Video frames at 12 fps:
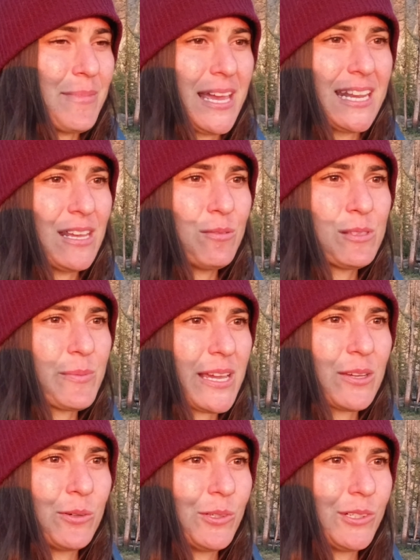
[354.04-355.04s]
man, it was my
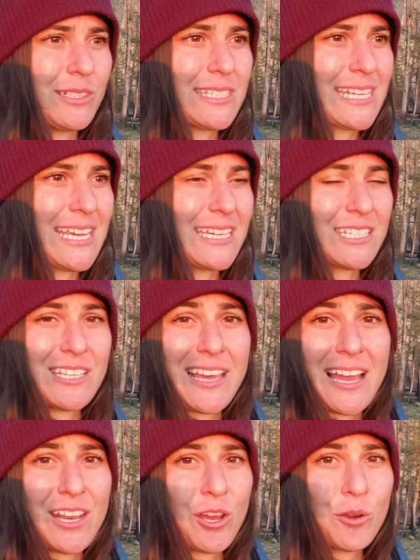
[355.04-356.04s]
goal to get to the
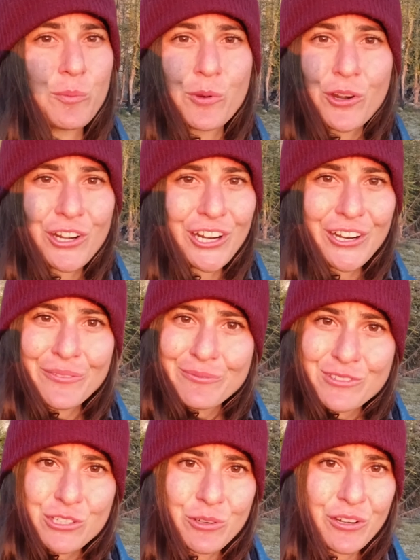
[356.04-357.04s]
Idaho border,
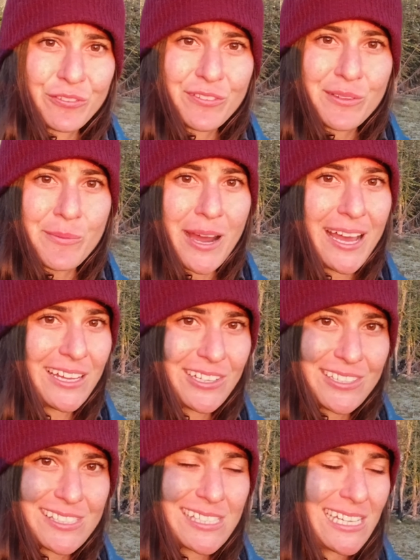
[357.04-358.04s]
250
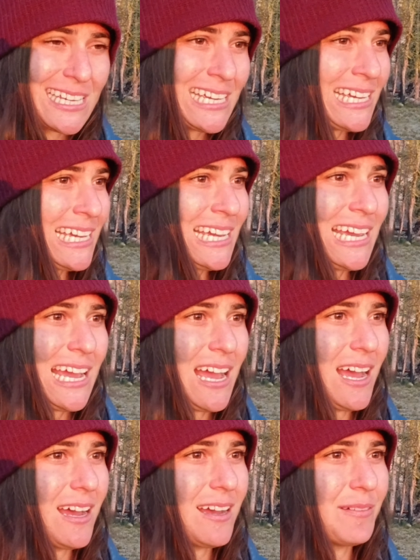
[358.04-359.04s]
miles.
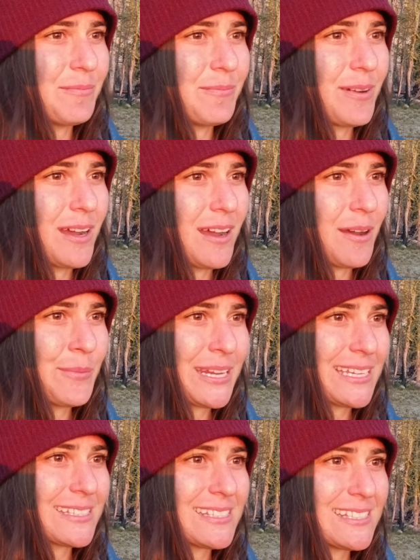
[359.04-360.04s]
Um, I'm going
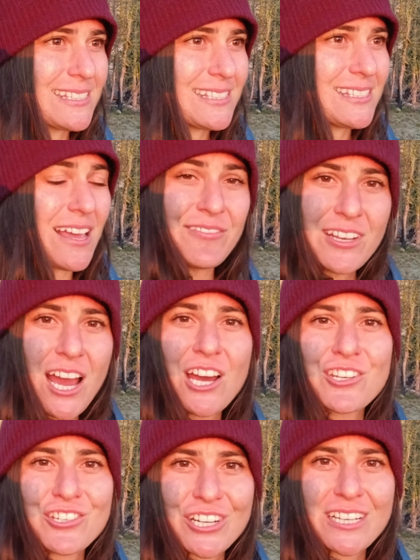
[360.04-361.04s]
to hit
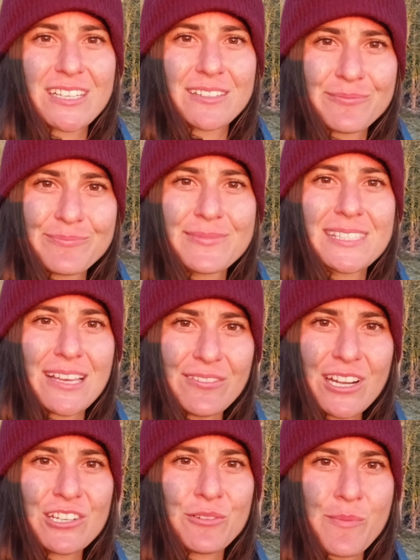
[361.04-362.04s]
700,
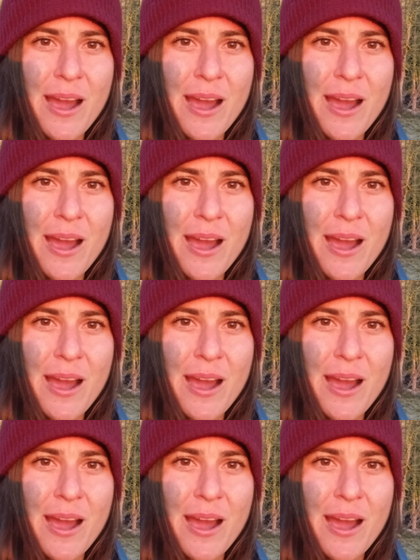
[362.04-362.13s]
700